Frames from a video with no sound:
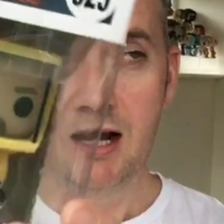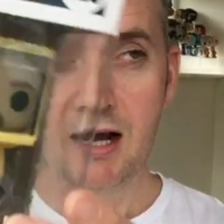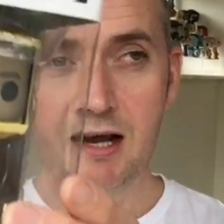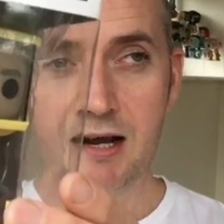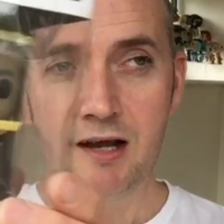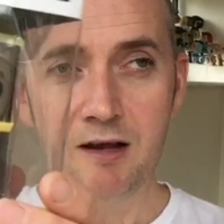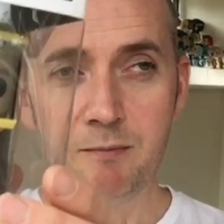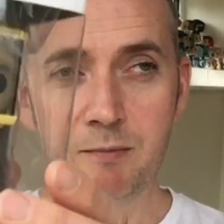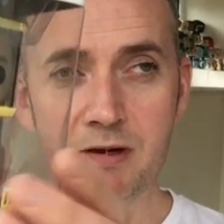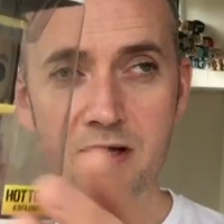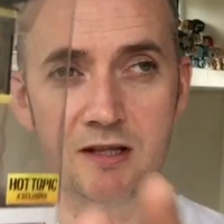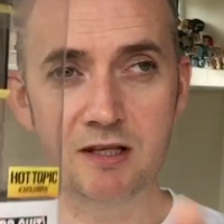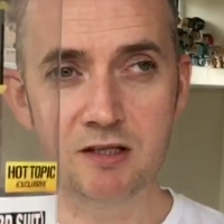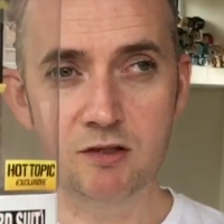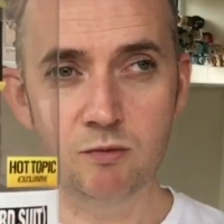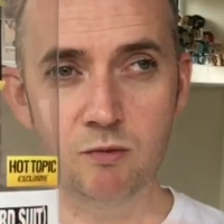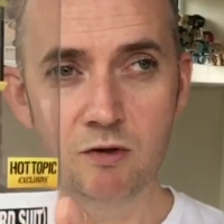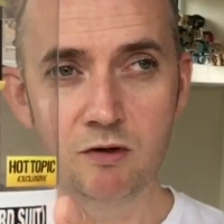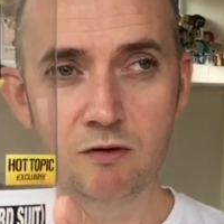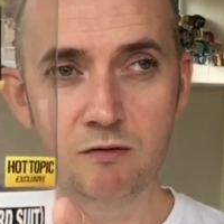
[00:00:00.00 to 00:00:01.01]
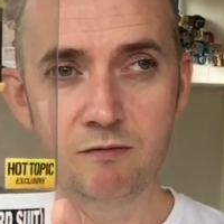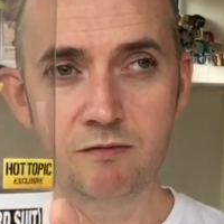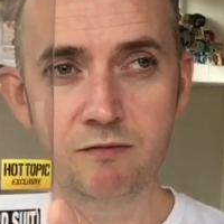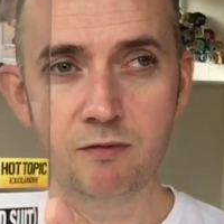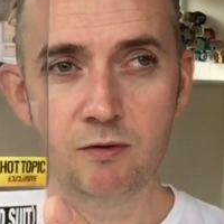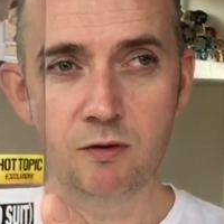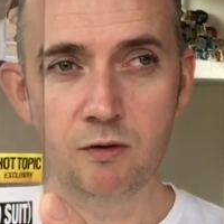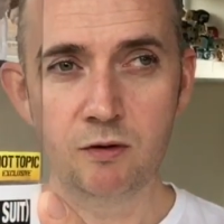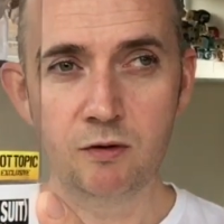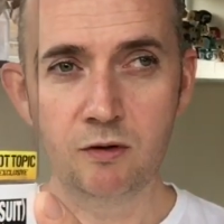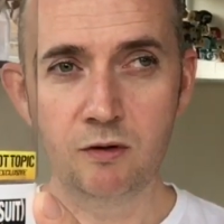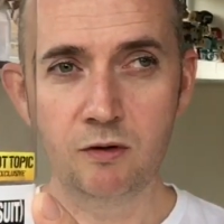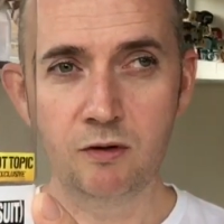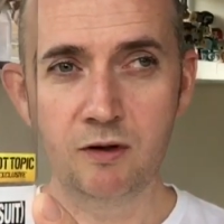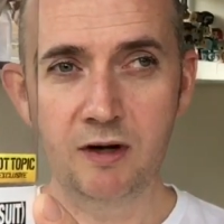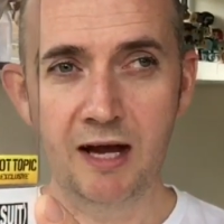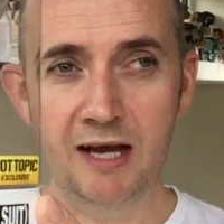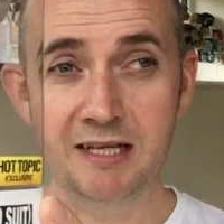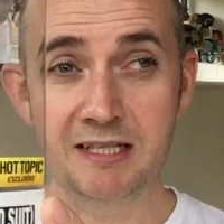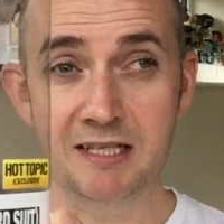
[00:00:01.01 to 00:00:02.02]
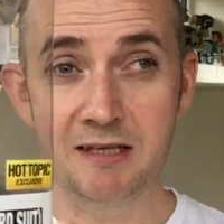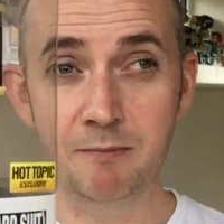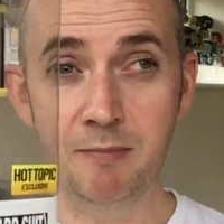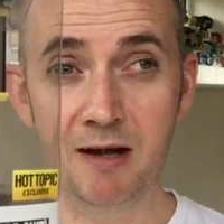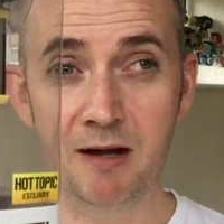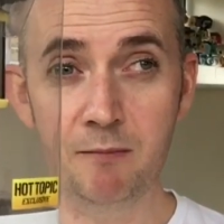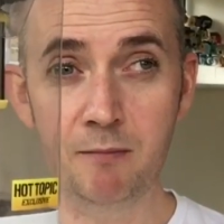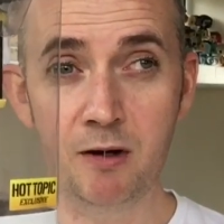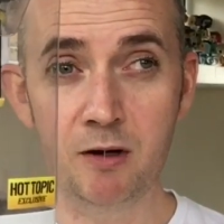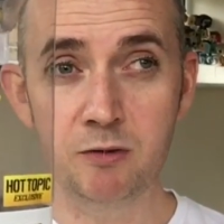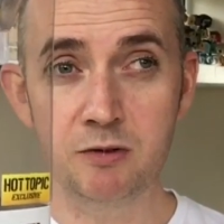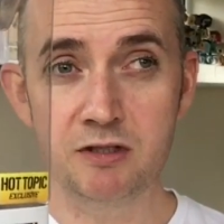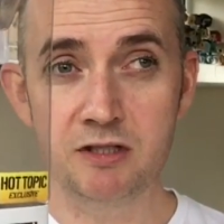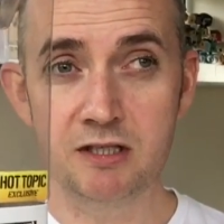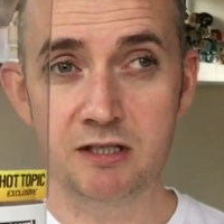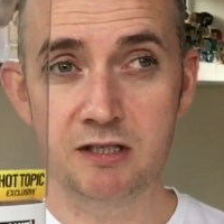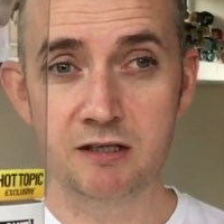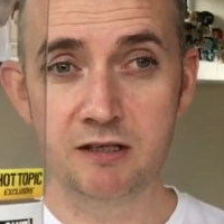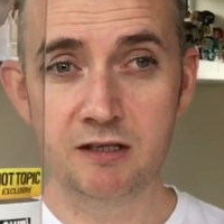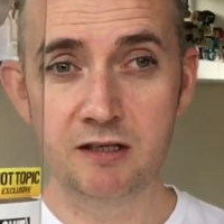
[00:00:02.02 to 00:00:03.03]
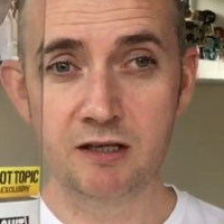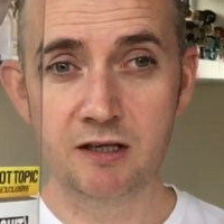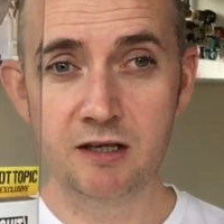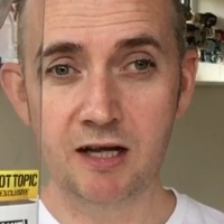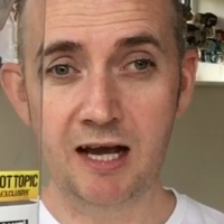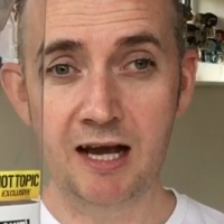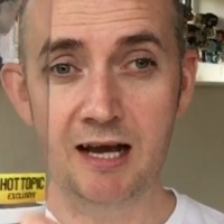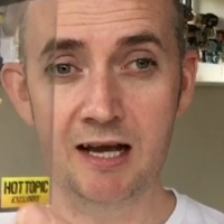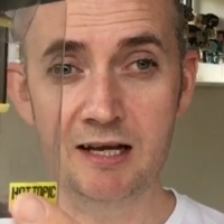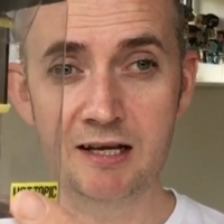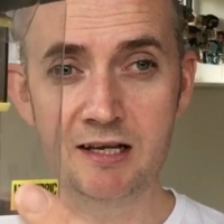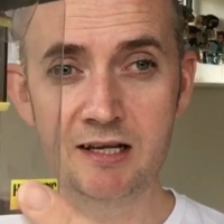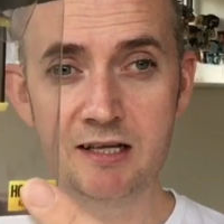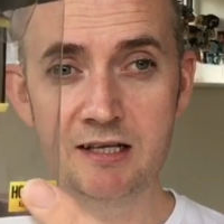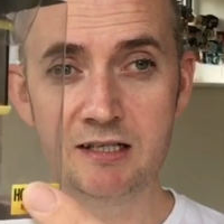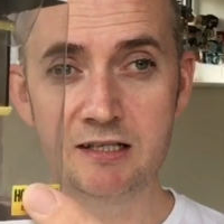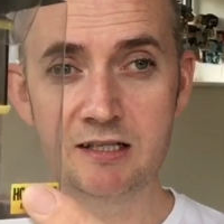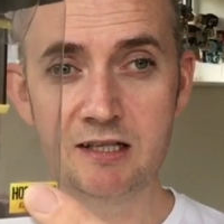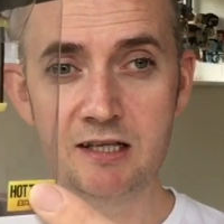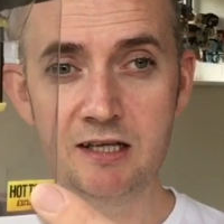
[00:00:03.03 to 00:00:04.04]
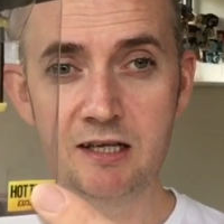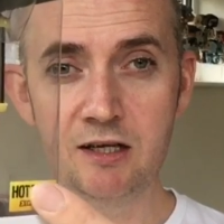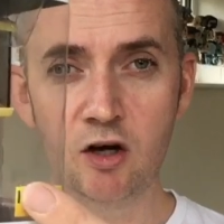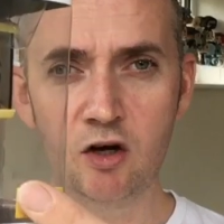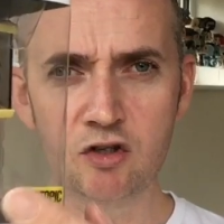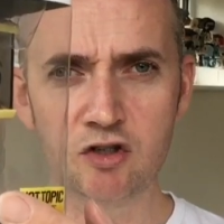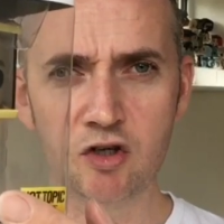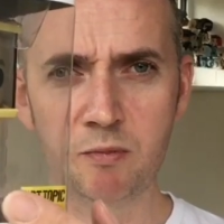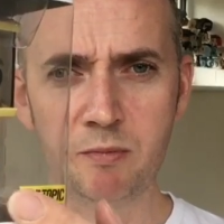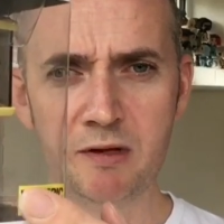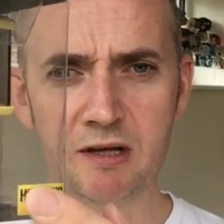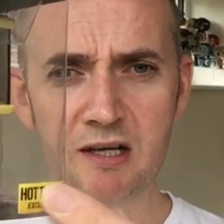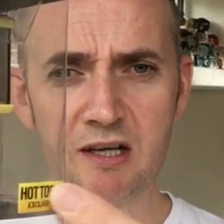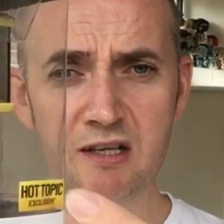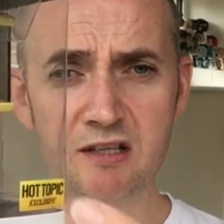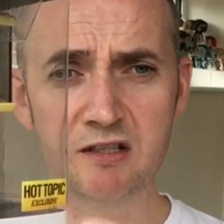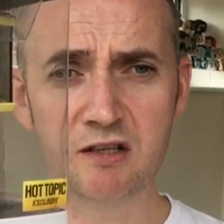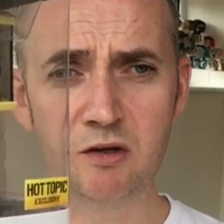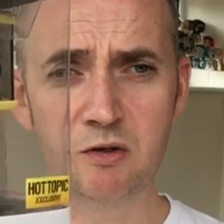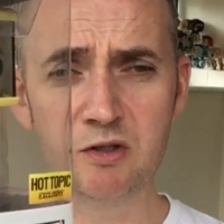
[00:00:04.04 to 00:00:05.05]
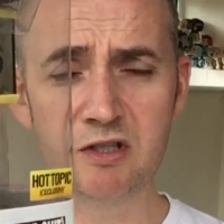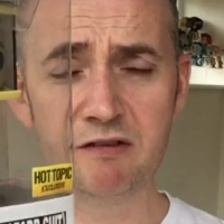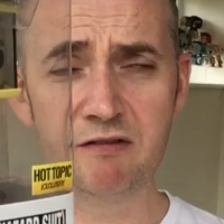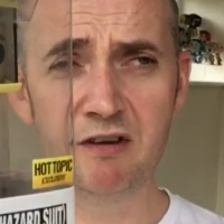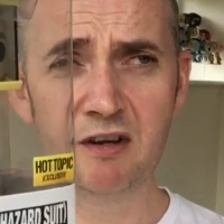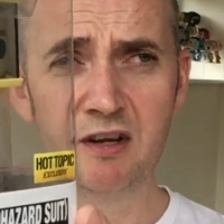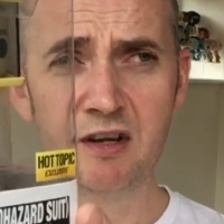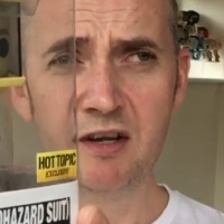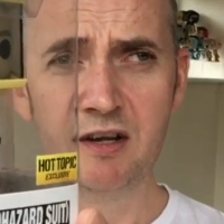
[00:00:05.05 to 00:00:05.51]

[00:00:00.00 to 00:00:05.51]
And I picked this one up for £18 posted, and it is the Hot Topic exclusive.